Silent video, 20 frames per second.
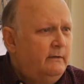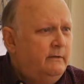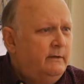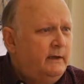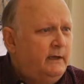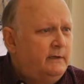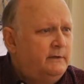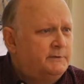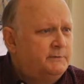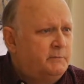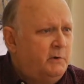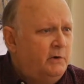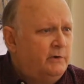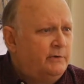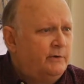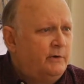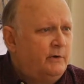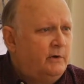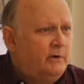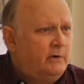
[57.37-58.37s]
they
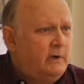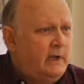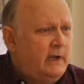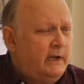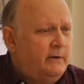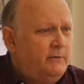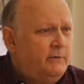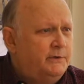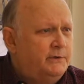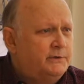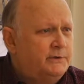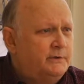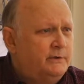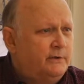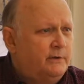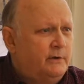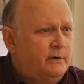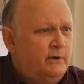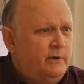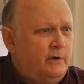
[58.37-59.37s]
spoke their own language,
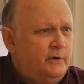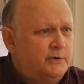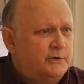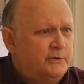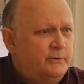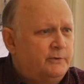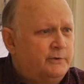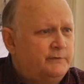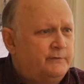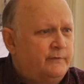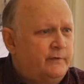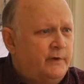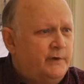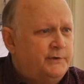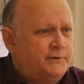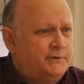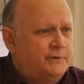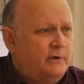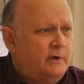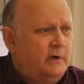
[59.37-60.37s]
their culture was
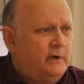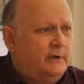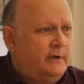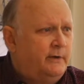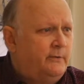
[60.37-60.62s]
very strong,